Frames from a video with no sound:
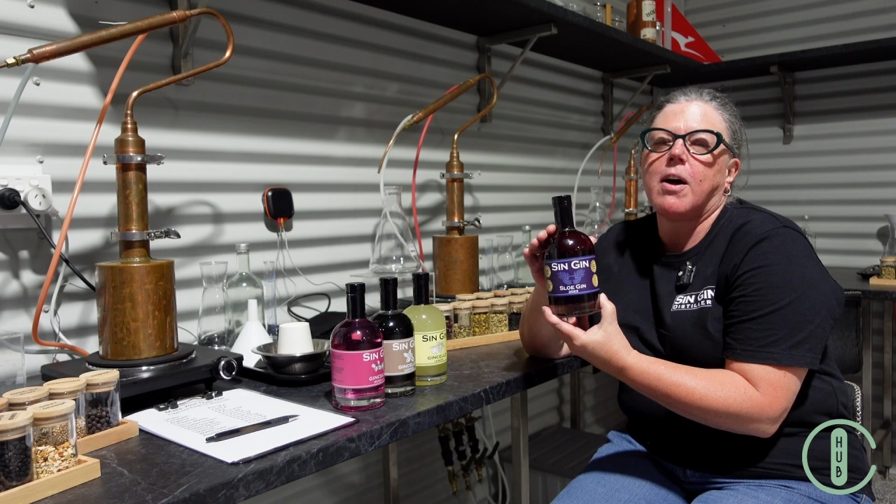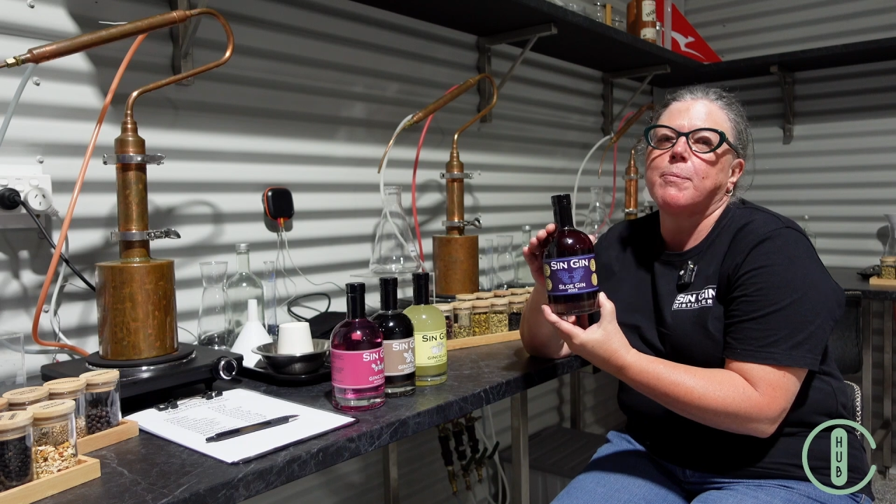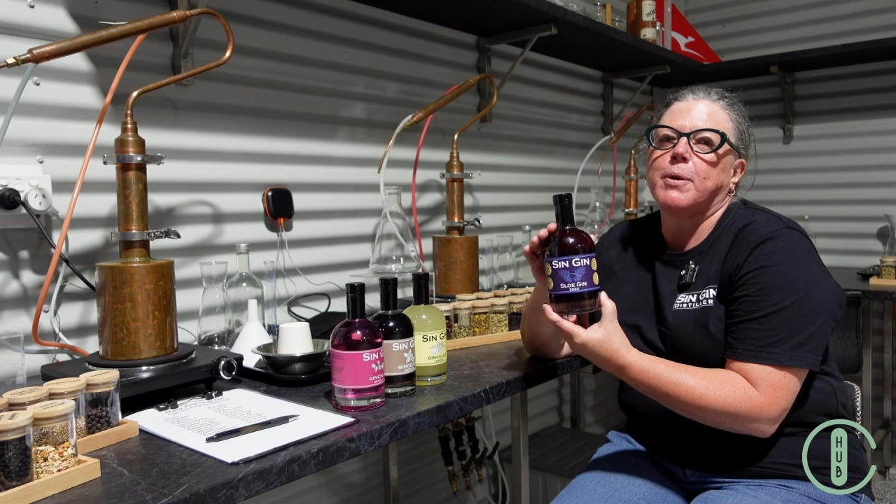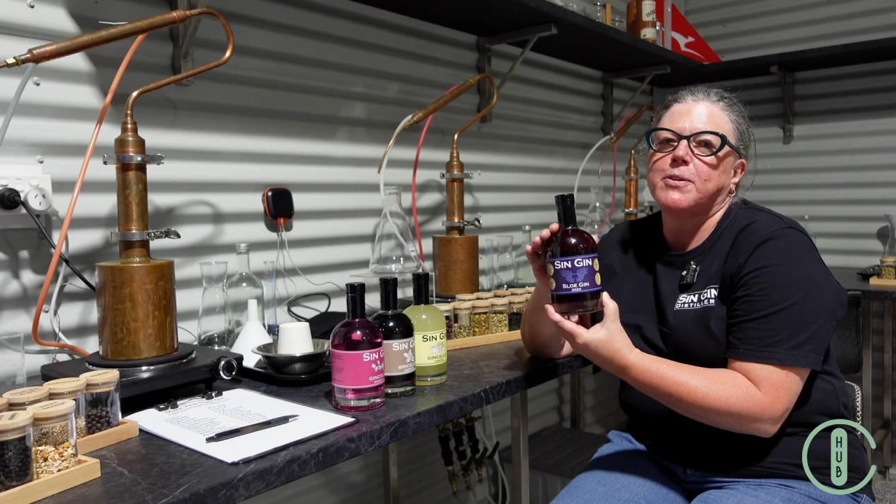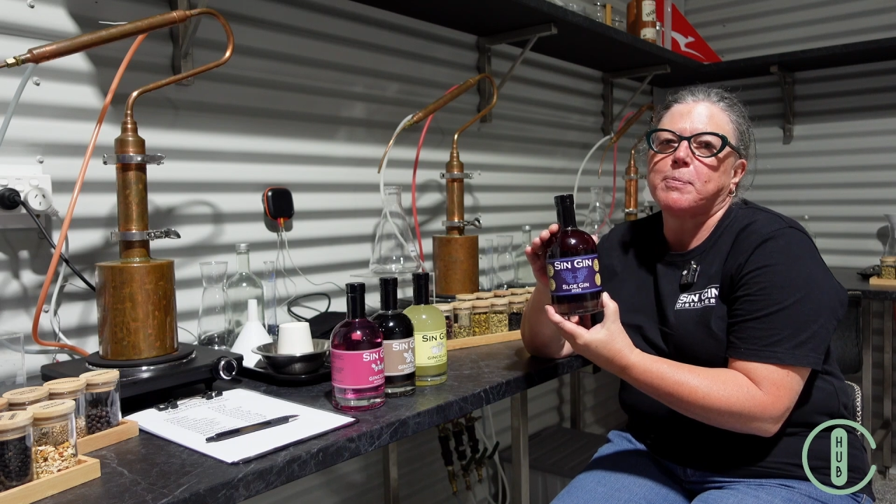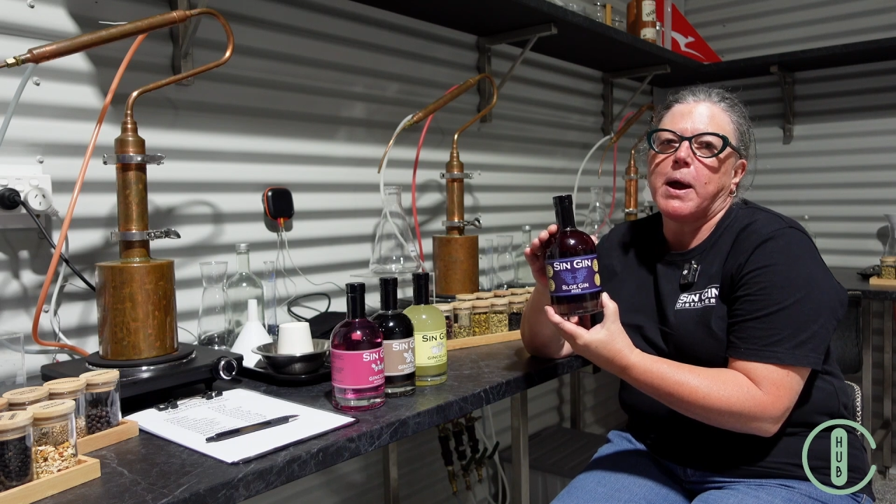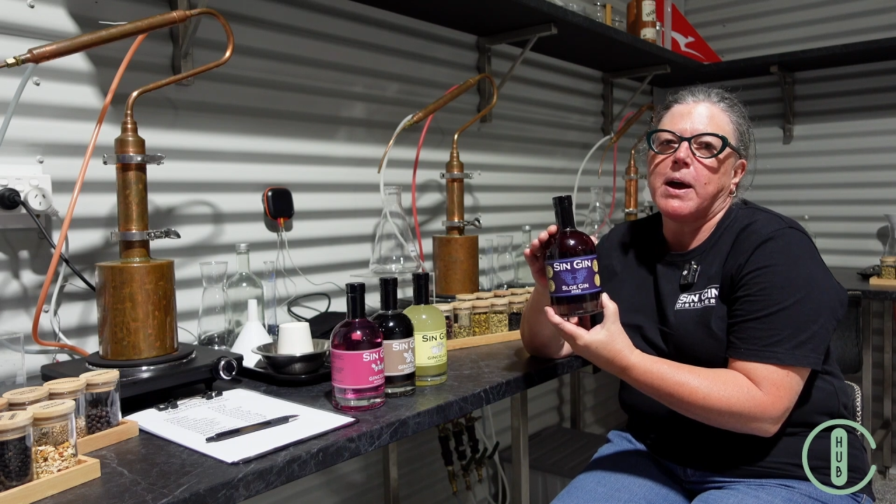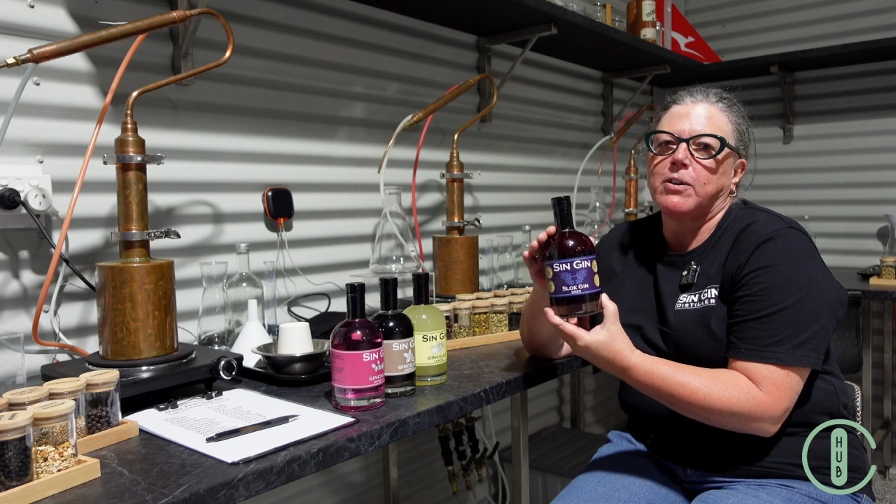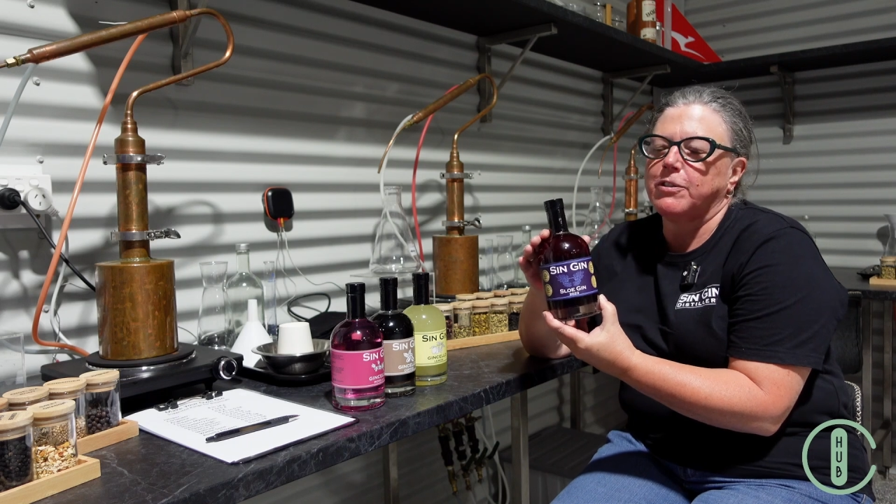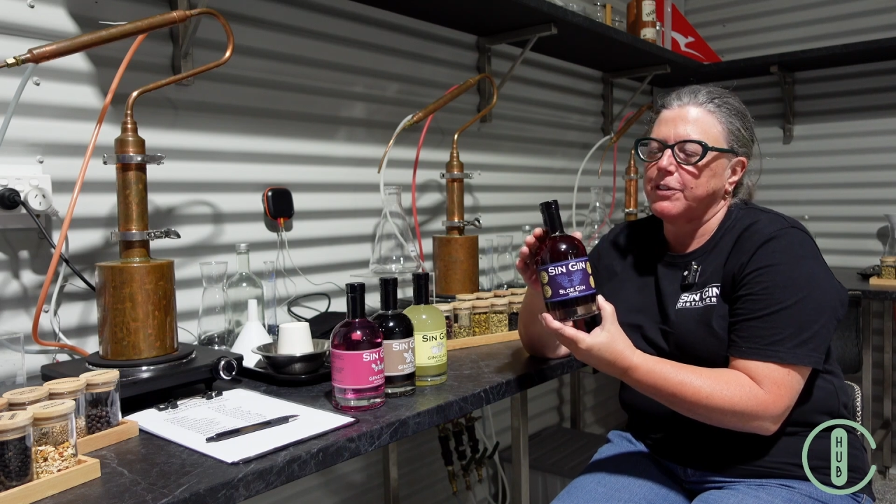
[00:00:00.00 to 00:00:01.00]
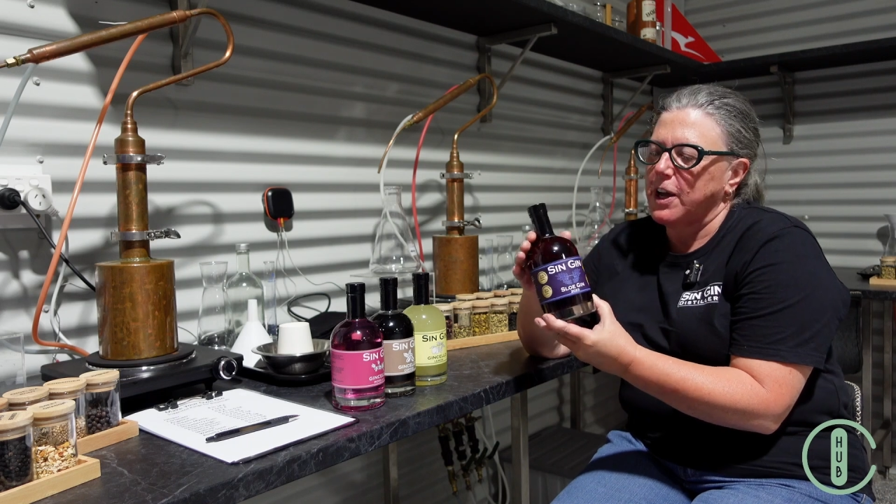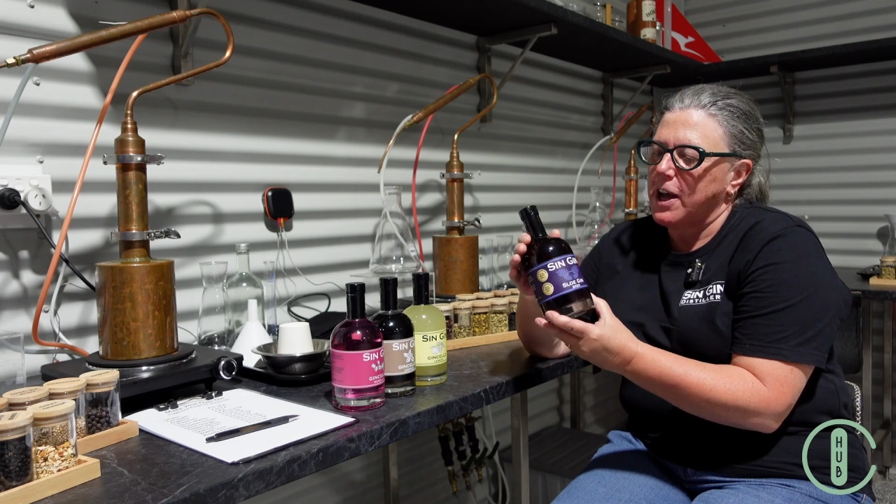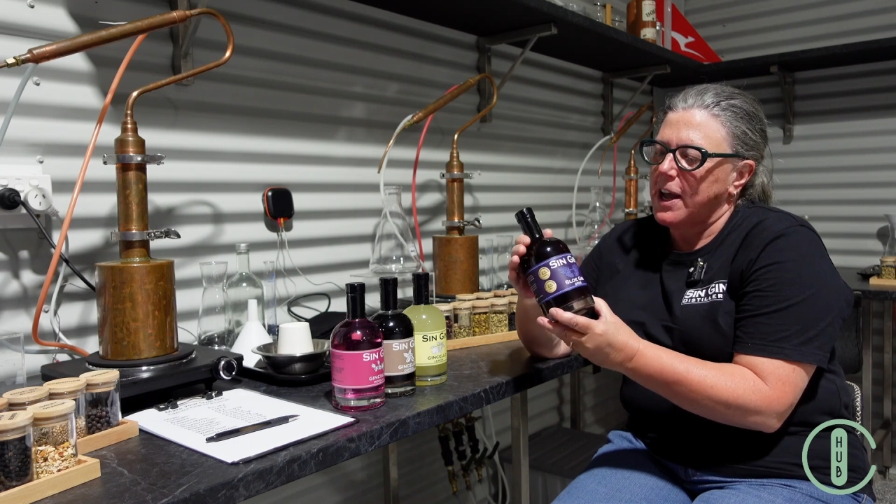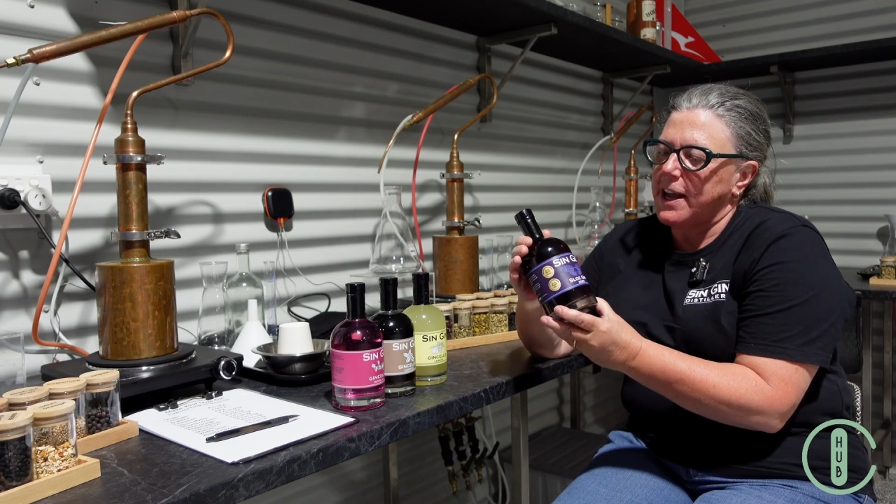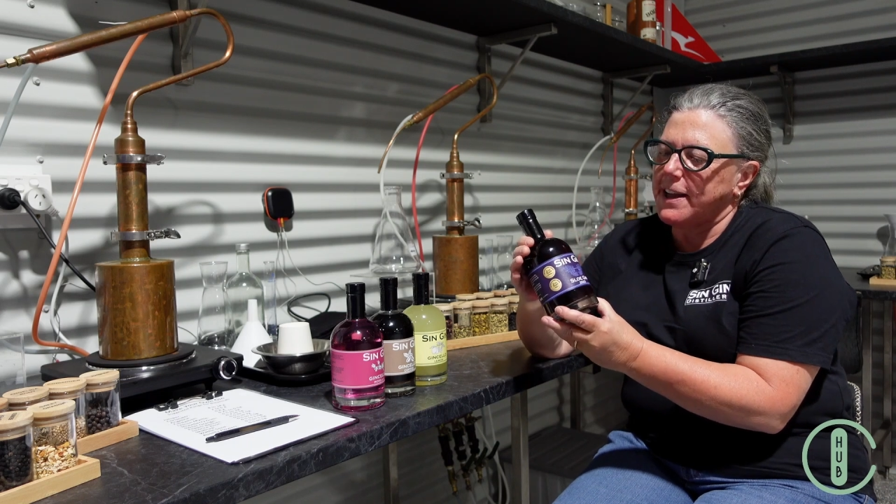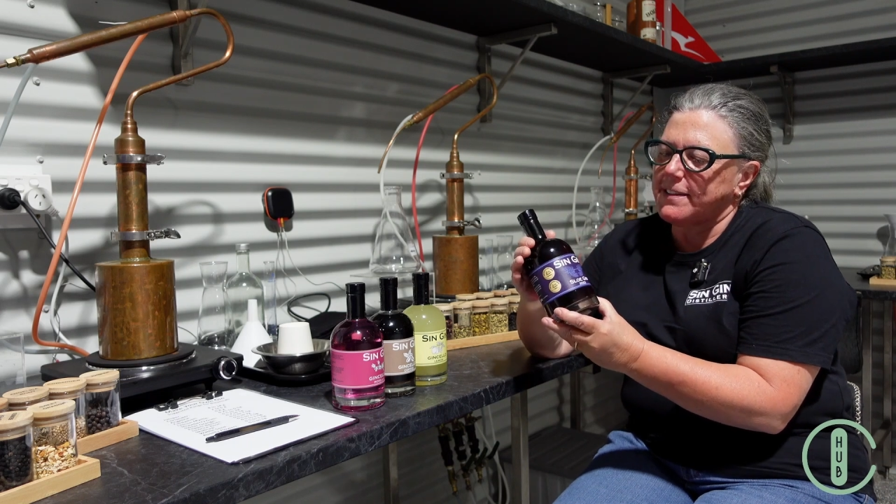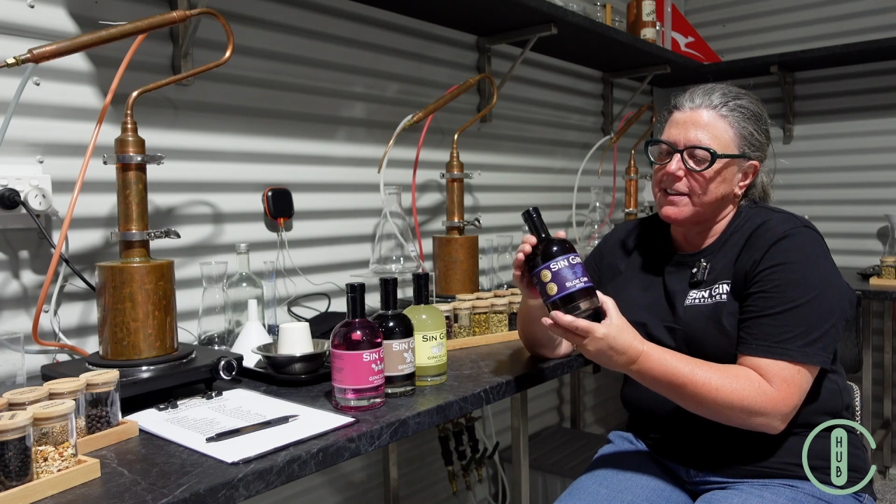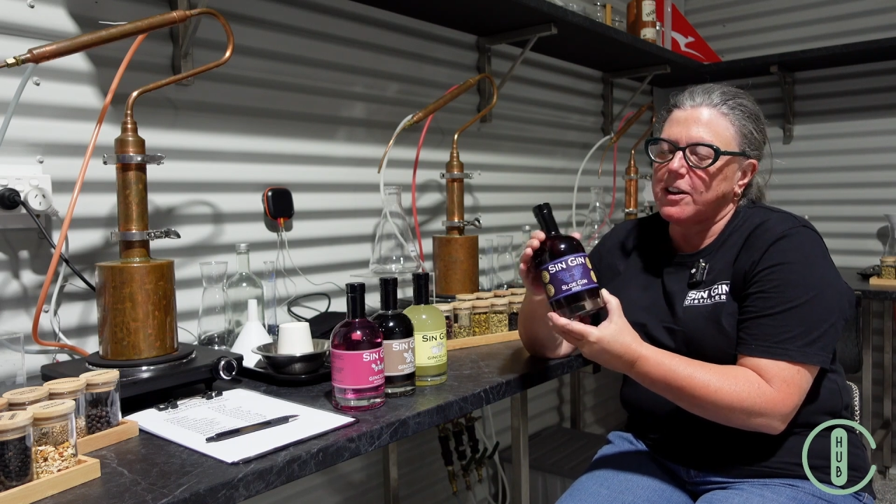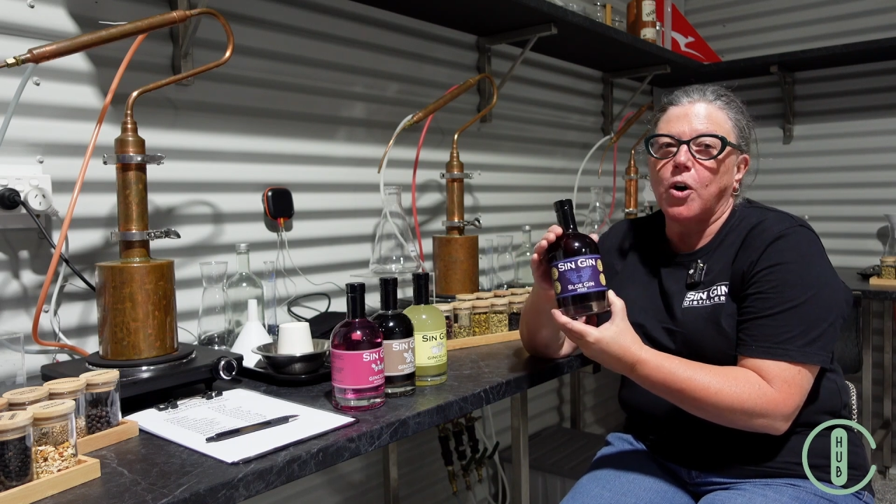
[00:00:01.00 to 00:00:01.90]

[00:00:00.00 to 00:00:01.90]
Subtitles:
I'm most proud of. It's an